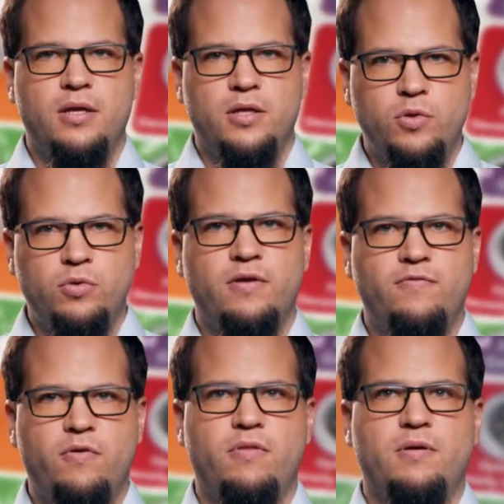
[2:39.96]
You can
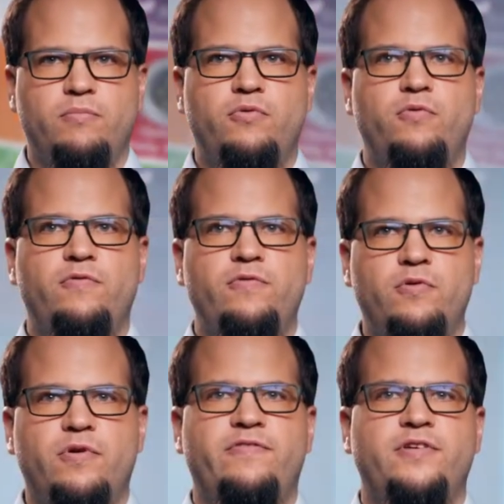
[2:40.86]
further improve
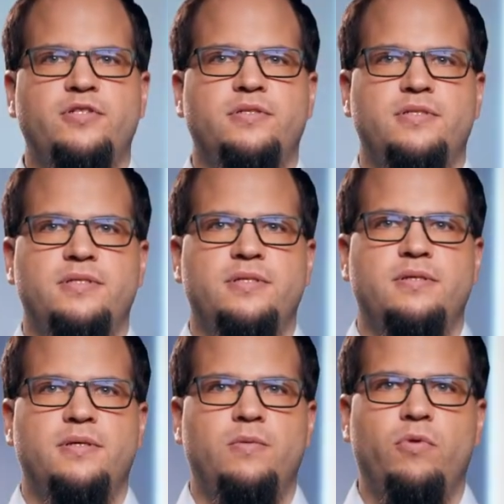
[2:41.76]
your efficiency
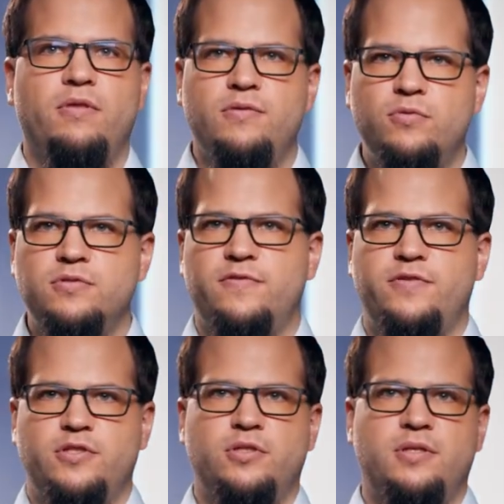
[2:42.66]
with the use of
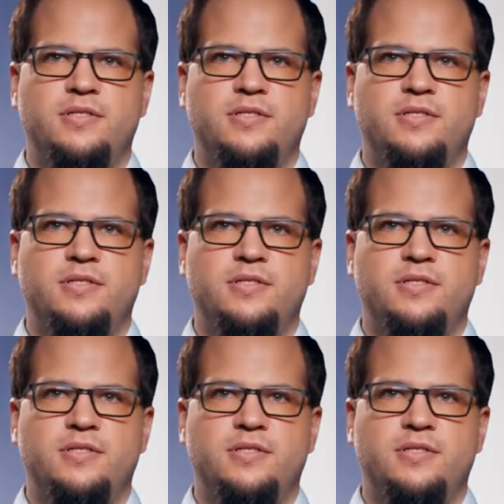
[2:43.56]
digital